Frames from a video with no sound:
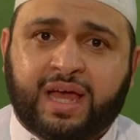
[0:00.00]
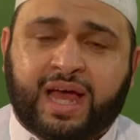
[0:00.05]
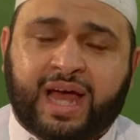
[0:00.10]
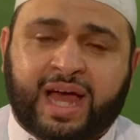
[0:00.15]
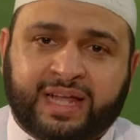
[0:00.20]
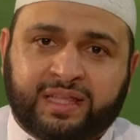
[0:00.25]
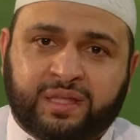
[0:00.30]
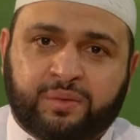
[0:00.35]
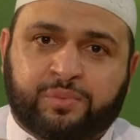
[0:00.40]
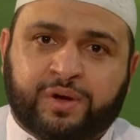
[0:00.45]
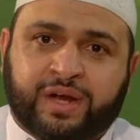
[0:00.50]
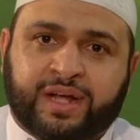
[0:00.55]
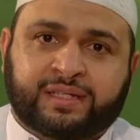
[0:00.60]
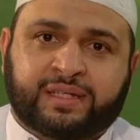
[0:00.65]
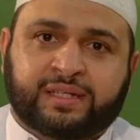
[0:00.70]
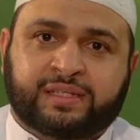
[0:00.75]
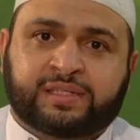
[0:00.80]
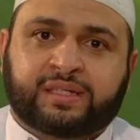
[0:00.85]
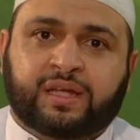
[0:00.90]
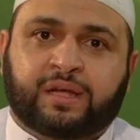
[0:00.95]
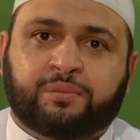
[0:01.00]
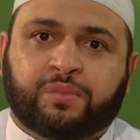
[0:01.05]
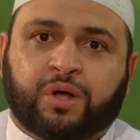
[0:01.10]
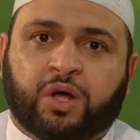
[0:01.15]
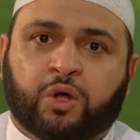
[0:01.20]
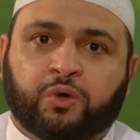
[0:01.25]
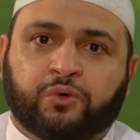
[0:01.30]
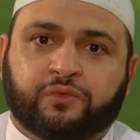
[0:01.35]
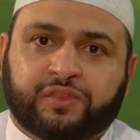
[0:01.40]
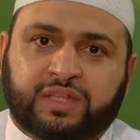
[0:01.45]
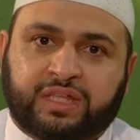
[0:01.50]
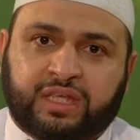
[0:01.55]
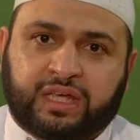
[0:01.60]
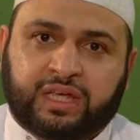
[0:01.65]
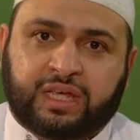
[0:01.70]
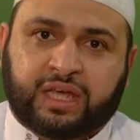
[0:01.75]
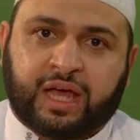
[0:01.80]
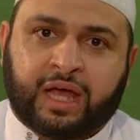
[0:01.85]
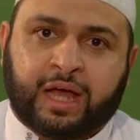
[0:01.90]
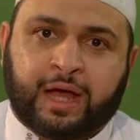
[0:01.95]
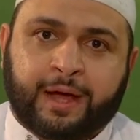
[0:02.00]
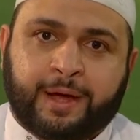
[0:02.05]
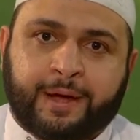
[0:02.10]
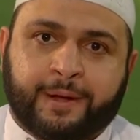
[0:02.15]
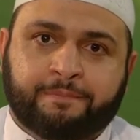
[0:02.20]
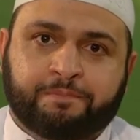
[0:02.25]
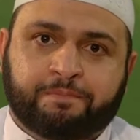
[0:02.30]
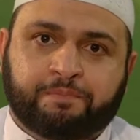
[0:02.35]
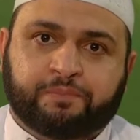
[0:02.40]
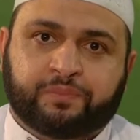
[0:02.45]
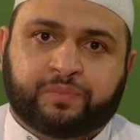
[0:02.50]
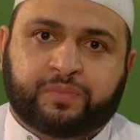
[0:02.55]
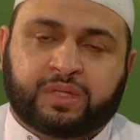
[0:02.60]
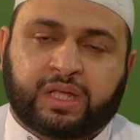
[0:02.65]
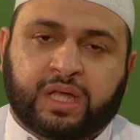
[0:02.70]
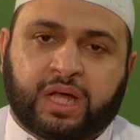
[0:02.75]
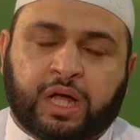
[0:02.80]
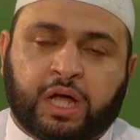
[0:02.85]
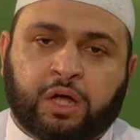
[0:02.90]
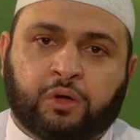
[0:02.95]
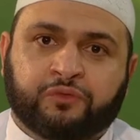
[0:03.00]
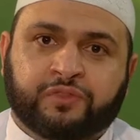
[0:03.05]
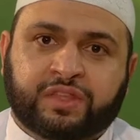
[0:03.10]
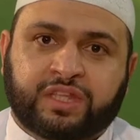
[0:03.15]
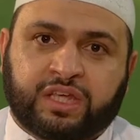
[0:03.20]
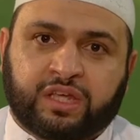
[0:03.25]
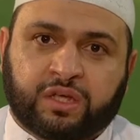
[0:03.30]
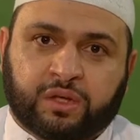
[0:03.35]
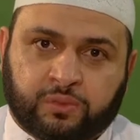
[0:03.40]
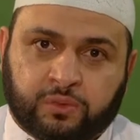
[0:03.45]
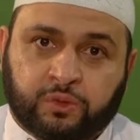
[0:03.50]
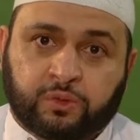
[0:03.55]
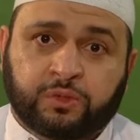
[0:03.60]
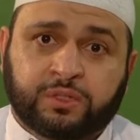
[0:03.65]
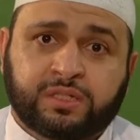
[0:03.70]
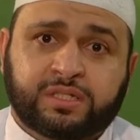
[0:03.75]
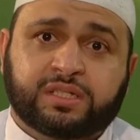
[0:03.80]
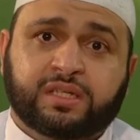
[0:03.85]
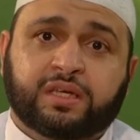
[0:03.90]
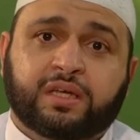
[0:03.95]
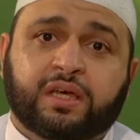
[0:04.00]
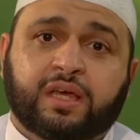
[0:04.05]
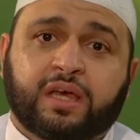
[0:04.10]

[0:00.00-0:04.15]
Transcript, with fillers: and practice some of the, um, of the rules